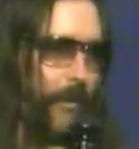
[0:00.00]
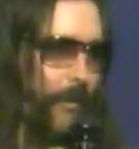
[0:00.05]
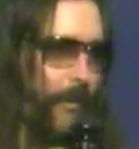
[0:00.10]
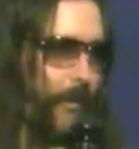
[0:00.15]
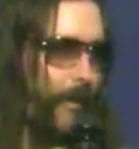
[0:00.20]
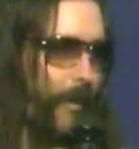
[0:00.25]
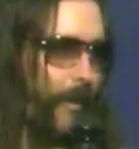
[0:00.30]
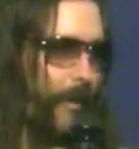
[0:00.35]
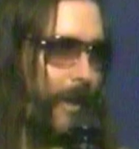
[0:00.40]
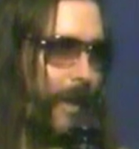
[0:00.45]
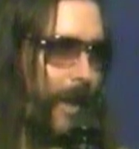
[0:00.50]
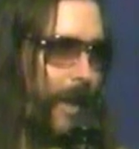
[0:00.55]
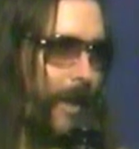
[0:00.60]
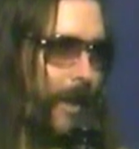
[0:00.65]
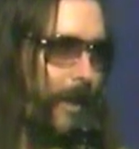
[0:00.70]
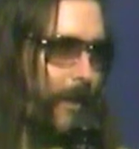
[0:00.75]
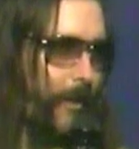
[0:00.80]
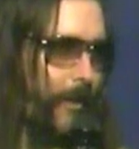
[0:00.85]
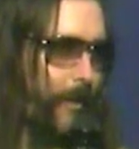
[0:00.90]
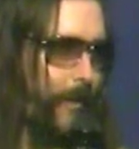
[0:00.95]
look very
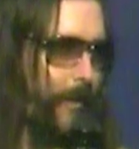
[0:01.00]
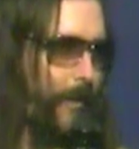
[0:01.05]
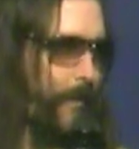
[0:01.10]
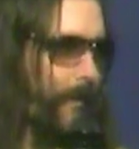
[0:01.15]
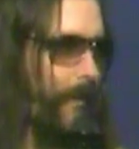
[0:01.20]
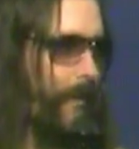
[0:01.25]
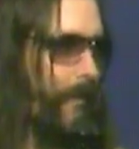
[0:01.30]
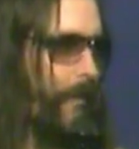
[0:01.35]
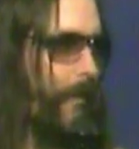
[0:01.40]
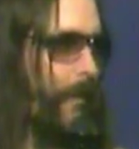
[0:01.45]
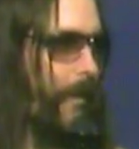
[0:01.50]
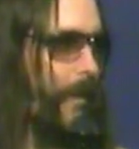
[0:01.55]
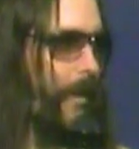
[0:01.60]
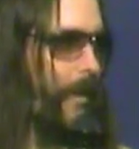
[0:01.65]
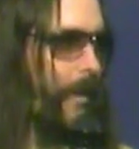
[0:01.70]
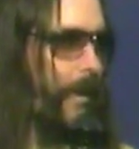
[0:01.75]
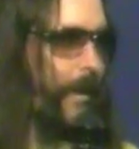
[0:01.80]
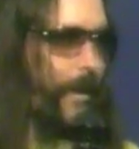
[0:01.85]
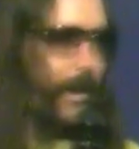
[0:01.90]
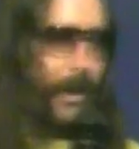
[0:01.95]
accurate
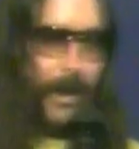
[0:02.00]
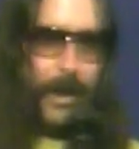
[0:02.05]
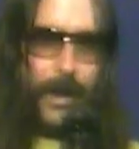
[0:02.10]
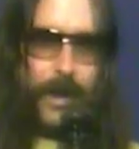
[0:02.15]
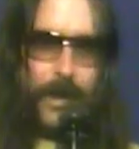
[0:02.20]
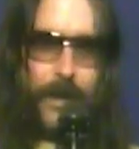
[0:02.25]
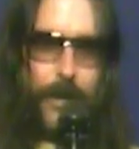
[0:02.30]
and